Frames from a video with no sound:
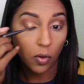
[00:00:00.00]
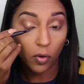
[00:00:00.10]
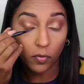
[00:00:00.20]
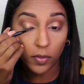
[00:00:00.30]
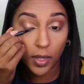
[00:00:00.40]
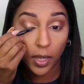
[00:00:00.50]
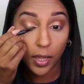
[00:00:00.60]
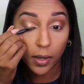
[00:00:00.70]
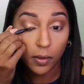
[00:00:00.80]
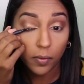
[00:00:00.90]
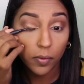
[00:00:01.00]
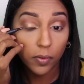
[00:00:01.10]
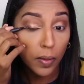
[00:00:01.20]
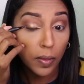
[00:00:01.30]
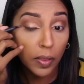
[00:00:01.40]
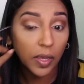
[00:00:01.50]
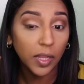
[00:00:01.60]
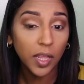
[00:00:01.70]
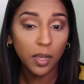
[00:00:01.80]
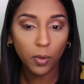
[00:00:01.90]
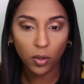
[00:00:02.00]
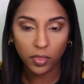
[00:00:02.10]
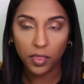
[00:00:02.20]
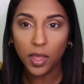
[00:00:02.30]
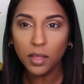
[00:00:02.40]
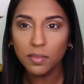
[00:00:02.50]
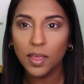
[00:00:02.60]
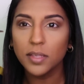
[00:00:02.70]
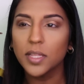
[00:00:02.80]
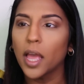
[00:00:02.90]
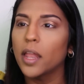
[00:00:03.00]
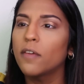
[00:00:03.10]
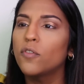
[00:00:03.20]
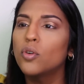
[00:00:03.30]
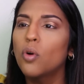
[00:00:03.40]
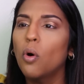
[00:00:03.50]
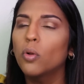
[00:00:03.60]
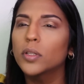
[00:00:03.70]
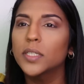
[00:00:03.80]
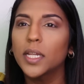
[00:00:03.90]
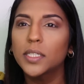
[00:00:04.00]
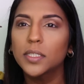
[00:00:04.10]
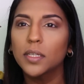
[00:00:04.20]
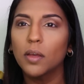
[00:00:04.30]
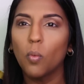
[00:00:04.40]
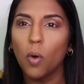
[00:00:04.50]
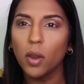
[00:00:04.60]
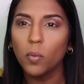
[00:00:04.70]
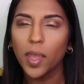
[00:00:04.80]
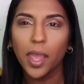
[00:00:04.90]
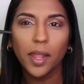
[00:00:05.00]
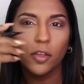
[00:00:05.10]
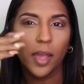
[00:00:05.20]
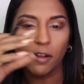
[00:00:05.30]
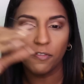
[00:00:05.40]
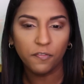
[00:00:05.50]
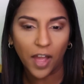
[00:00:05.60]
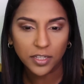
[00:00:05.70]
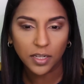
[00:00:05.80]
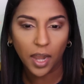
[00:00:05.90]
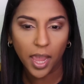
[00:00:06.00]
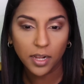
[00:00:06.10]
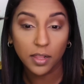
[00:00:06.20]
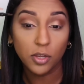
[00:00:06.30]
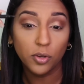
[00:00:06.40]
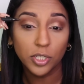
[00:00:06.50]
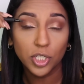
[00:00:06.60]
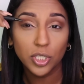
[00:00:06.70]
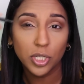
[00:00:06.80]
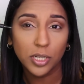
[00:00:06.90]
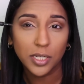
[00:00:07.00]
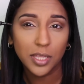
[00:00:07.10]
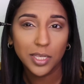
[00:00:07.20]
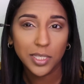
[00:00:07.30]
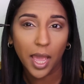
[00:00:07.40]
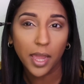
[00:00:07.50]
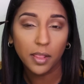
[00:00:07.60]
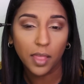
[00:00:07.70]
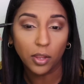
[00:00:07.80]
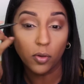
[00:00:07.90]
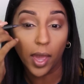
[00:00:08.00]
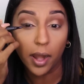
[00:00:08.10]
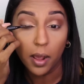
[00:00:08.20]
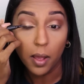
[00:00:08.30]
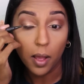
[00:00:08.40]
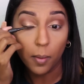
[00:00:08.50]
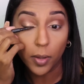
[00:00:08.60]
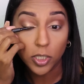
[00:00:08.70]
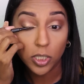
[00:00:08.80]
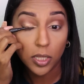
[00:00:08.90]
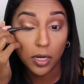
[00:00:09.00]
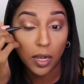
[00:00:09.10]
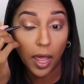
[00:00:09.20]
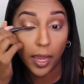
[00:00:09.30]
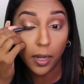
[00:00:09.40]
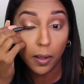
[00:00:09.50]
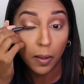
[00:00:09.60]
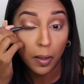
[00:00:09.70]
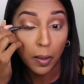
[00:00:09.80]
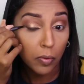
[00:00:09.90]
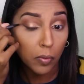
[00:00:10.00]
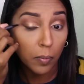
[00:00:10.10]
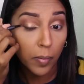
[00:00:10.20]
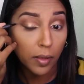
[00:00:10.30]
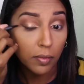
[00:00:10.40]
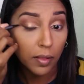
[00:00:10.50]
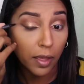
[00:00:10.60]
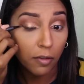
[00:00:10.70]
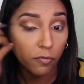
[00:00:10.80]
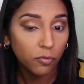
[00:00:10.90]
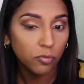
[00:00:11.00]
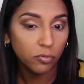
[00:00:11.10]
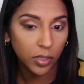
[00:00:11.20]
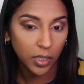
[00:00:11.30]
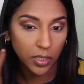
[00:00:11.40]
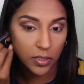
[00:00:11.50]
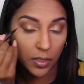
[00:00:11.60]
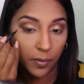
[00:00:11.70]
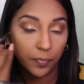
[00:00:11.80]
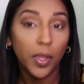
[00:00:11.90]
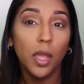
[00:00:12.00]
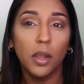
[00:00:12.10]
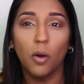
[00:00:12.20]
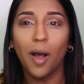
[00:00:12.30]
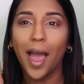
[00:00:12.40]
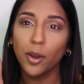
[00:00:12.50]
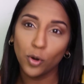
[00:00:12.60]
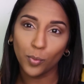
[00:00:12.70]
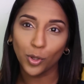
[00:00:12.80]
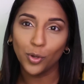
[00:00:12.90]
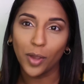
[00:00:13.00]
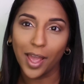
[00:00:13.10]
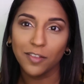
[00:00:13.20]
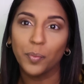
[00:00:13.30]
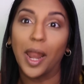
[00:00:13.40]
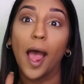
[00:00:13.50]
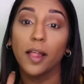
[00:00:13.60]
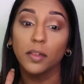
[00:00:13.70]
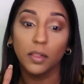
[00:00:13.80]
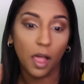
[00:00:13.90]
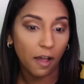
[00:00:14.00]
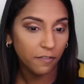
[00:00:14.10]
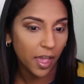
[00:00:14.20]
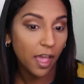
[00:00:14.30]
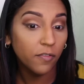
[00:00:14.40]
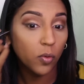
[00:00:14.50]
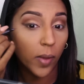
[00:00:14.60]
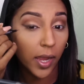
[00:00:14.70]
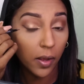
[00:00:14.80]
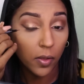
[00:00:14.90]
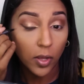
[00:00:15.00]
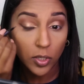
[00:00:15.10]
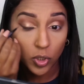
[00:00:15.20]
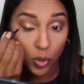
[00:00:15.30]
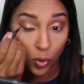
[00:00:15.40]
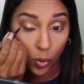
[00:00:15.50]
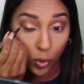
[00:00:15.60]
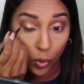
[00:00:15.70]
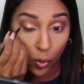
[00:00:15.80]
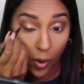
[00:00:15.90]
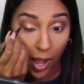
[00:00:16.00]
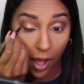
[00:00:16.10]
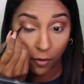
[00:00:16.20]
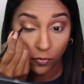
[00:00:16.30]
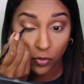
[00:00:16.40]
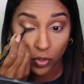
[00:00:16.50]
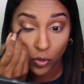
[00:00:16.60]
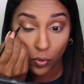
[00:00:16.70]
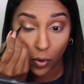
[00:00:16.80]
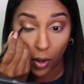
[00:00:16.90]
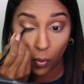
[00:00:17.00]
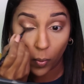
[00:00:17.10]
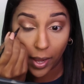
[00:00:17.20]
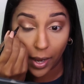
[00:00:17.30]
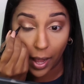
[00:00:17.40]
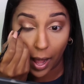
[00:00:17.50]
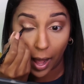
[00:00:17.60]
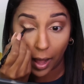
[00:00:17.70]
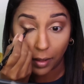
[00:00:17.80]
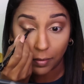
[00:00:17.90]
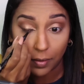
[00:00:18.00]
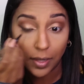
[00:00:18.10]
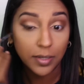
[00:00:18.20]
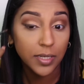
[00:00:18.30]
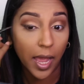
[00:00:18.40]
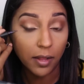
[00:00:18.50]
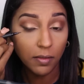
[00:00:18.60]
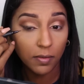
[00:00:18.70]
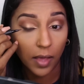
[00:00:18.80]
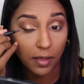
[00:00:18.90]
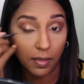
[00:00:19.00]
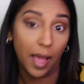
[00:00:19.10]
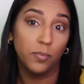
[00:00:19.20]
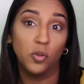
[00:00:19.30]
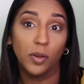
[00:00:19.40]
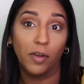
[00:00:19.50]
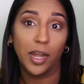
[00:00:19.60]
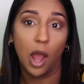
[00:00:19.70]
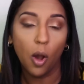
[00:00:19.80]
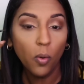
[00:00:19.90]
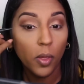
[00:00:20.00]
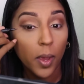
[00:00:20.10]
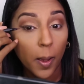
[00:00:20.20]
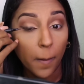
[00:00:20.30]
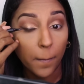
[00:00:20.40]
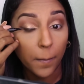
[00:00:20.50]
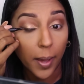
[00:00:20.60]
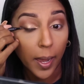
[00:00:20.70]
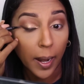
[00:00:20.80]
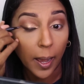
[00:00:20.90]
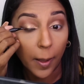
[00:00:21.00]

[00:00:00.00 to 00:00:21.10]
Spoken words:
over the lid. The good thing about this is that if you hold it one way, you get a fatter line, and then you can just turn it to this side and then you get a much thinner line. So it makes life really easy. Now, I don't know about you guys, but I love a heavy wing, so you don't have to do a wing as intense as I'm doing right now, but